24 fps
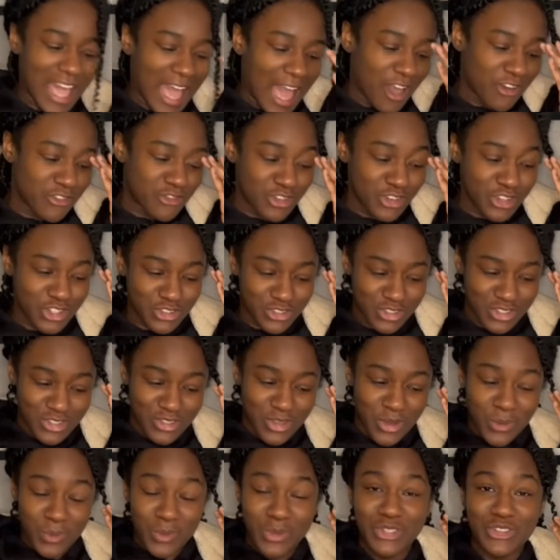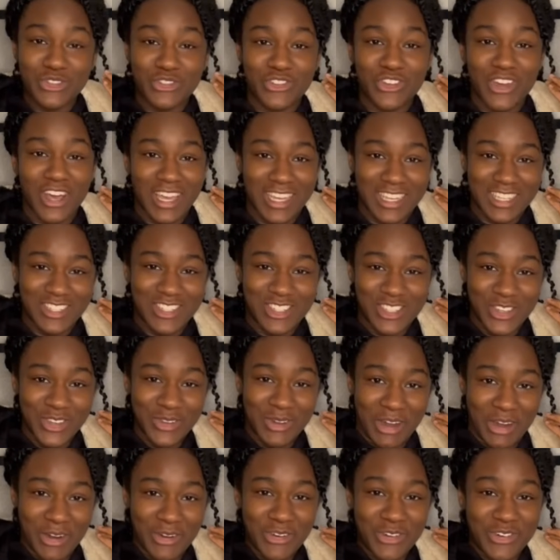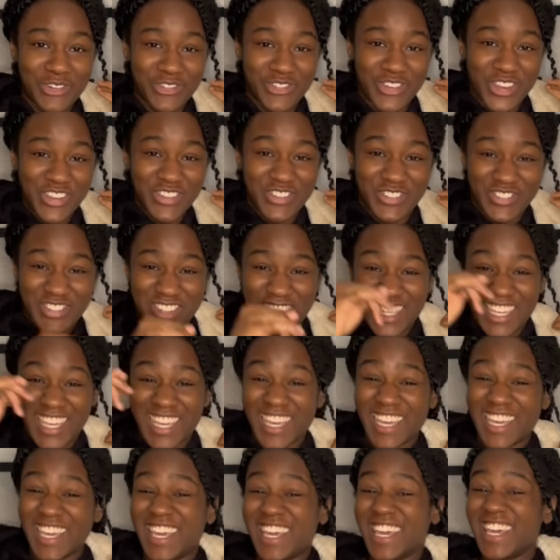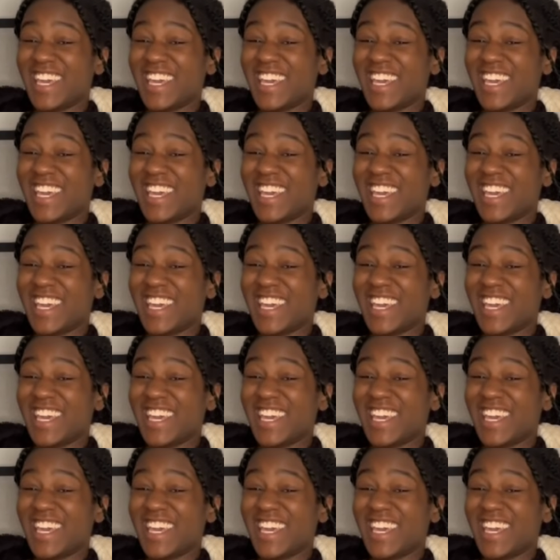Average result was 32 out of 50.